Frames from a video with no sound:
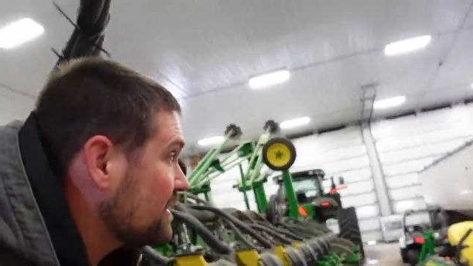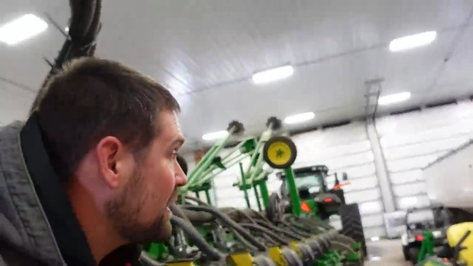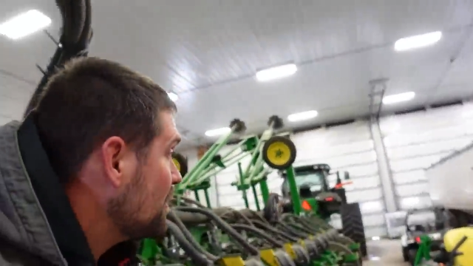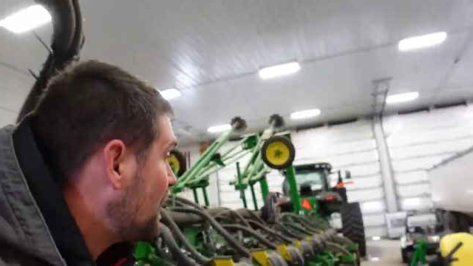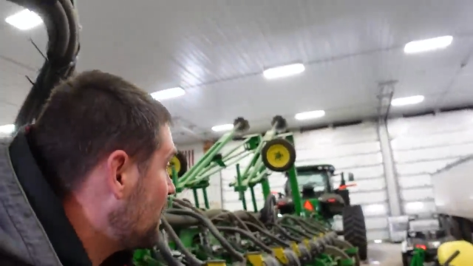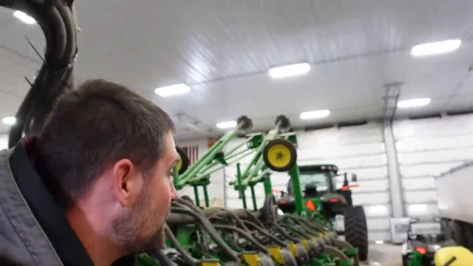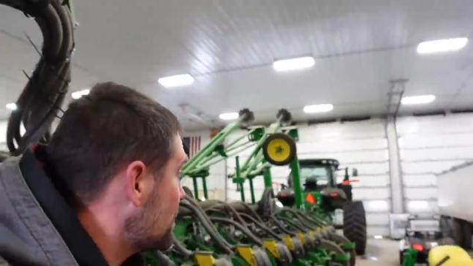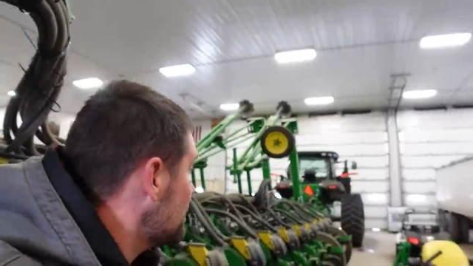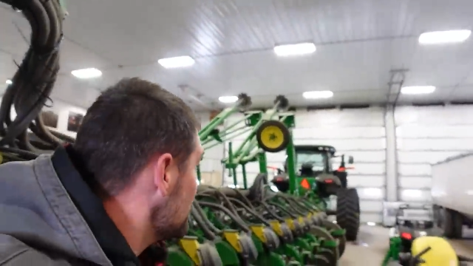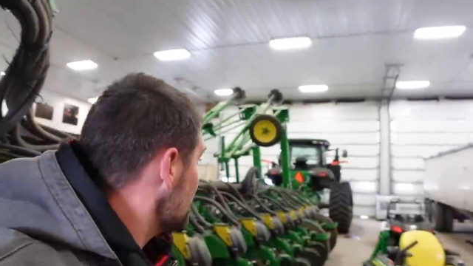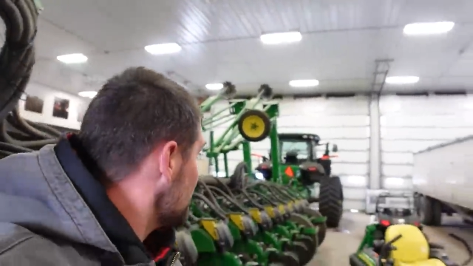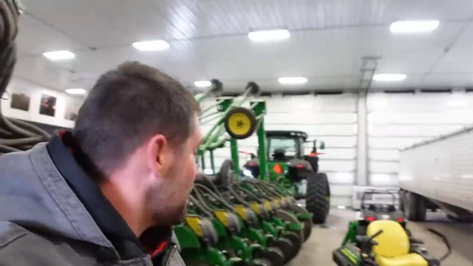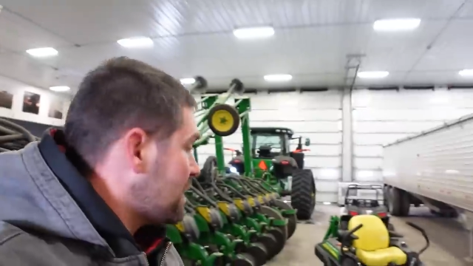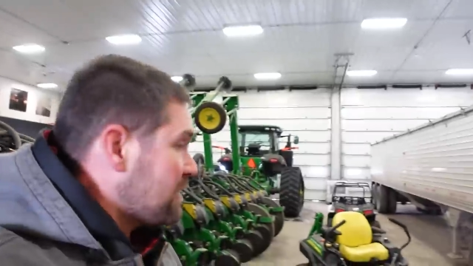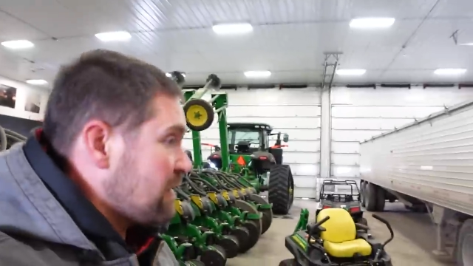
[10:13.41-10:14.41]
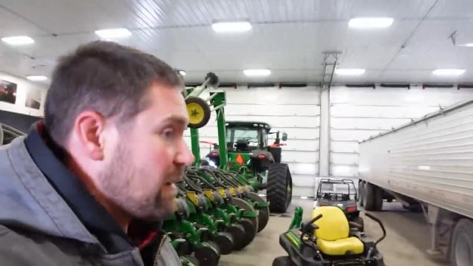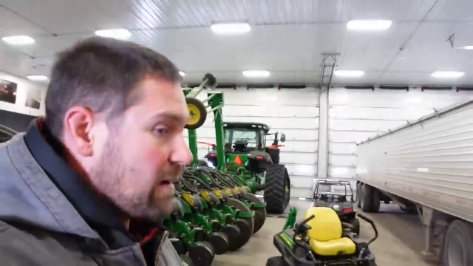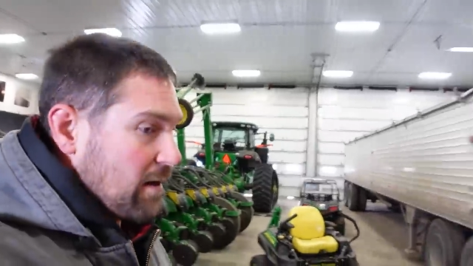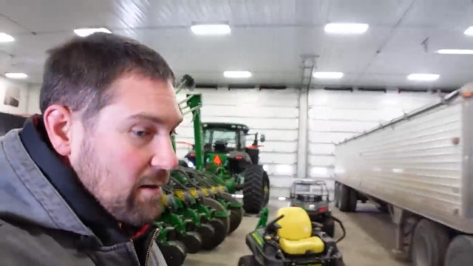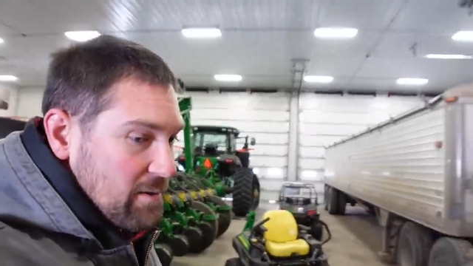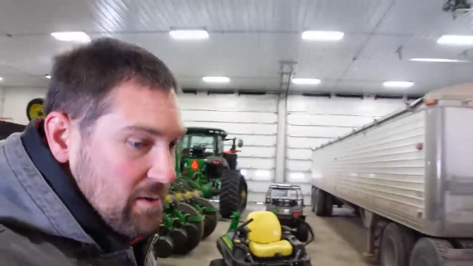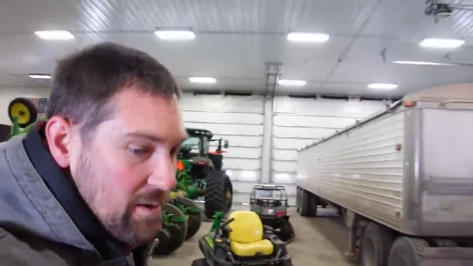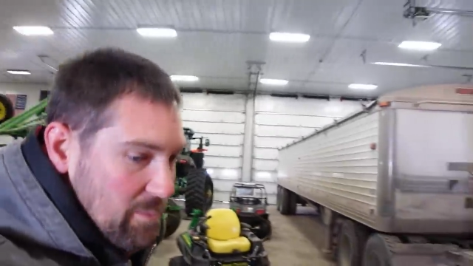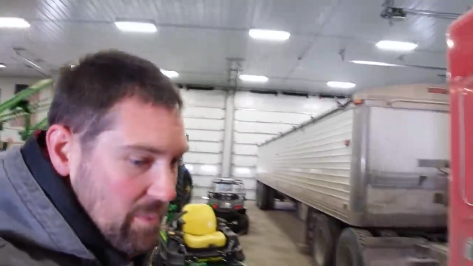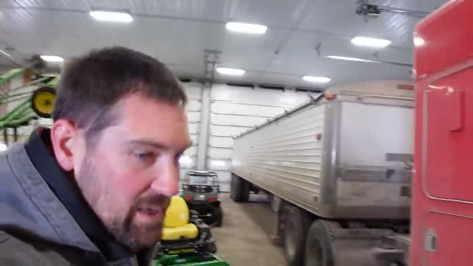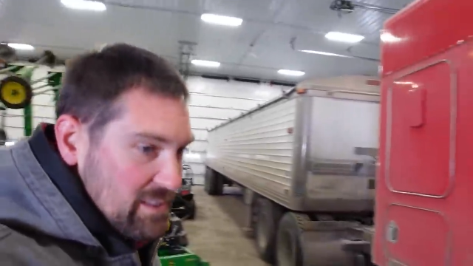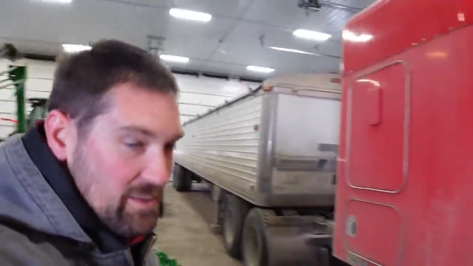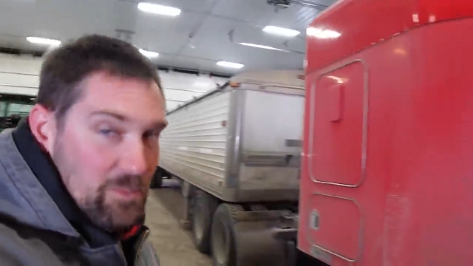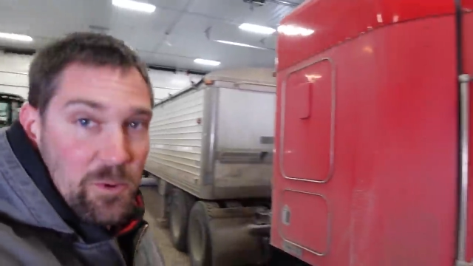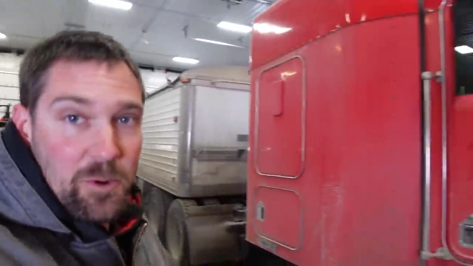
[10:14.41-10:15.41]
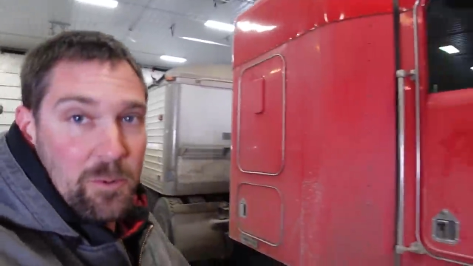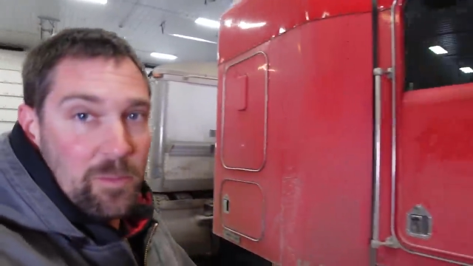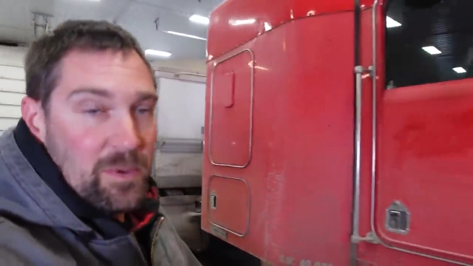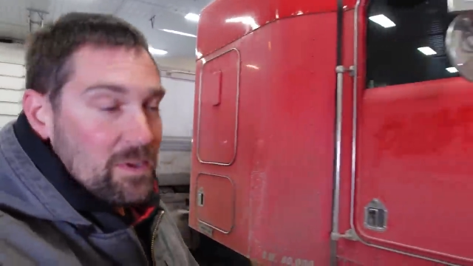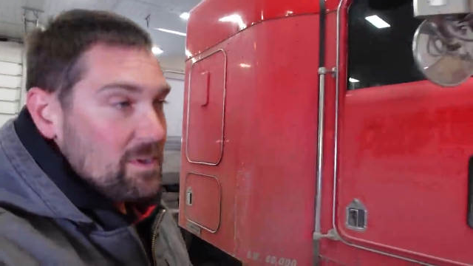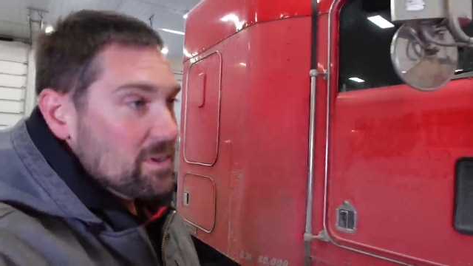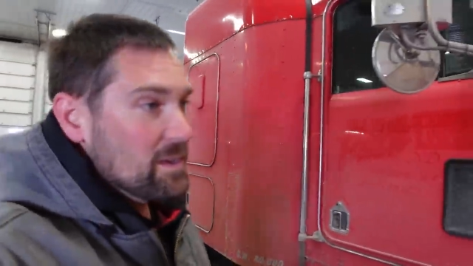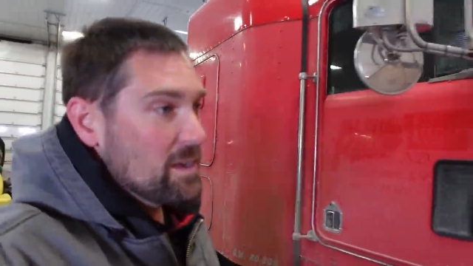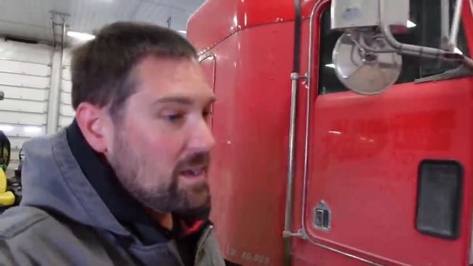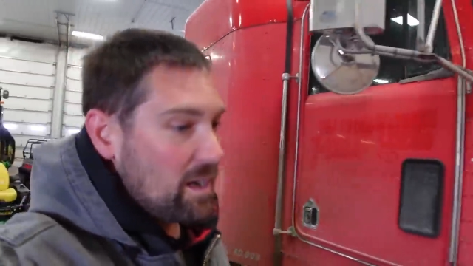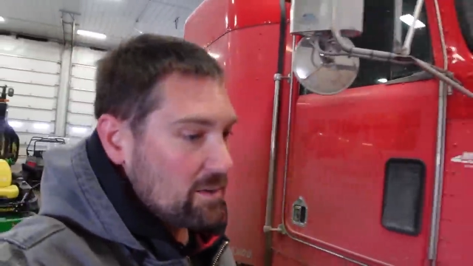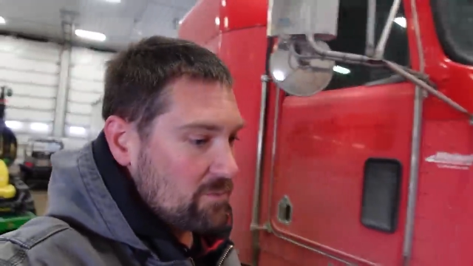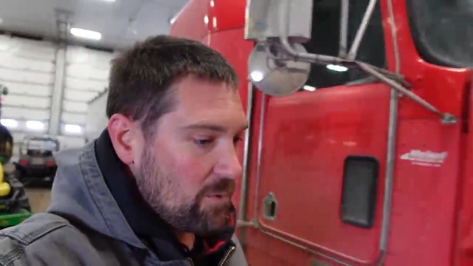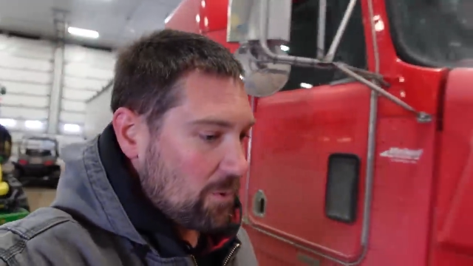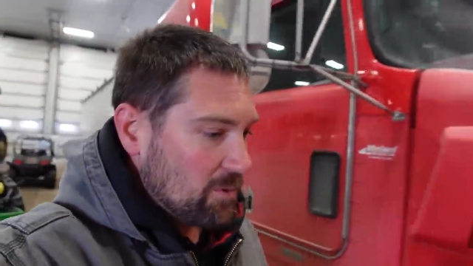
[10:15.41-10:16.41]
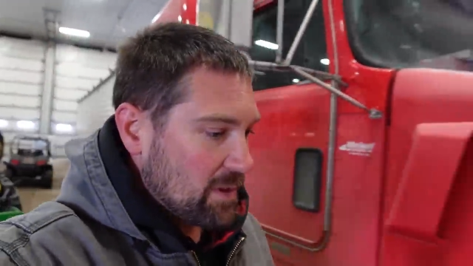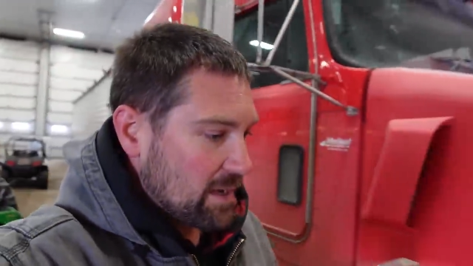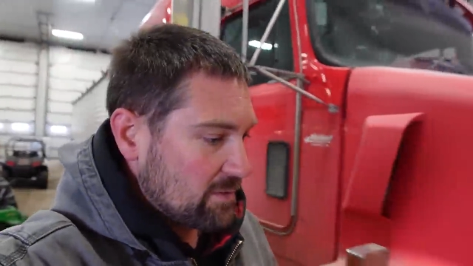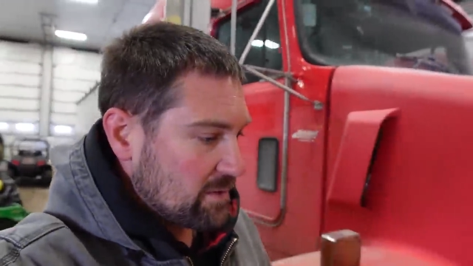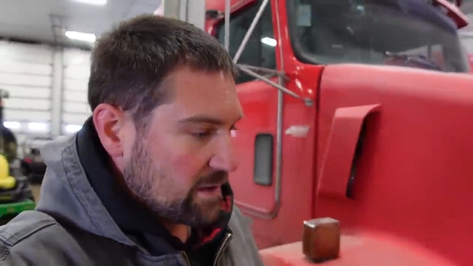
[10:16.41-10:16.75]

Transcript: them out and uh, make some room, unfold that